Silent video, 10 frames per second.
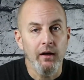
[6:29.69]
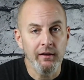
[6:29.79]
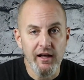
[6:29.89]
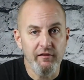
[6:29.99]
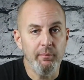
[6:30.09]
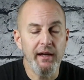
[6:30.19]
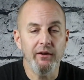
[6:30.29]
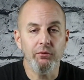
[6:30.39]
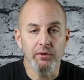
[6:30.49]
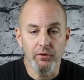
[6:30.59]
a lot of
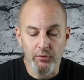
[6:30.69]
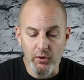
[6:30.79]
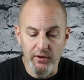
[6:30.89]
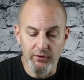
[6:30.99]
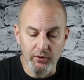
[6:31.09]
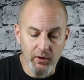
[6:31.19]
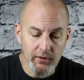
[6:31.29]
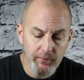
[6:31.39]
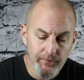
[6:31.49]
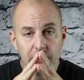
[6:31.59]
bass when you throw these
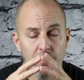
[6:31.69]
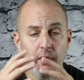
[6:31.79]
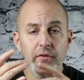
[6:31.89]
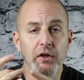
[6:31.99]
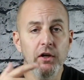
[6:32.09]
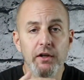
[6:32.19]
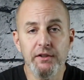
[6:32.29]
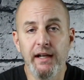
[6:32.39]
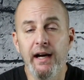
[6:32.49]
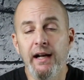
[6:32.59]
on. Some of the good,
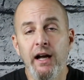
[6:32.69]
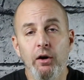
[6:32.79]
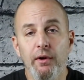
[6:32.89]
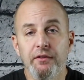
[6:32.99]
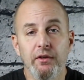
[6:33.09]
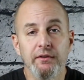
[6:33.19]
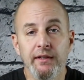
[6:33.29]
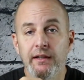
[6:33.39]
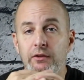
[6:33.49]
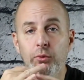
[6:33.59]
you got iOS
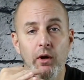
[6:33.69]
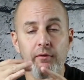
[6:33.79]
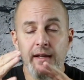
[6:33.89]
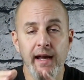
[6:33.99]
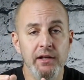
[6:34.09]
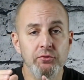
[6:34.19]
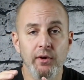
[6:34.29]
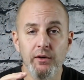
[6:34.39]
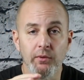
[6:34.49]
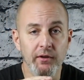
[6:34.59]
13, 12, and
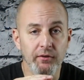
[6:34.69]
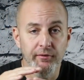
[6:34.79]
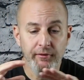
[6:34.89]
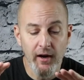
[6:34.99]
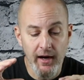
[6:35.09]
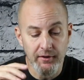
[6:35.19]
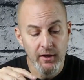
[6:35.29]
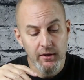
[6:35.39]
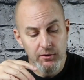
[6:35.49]
Android runs fine.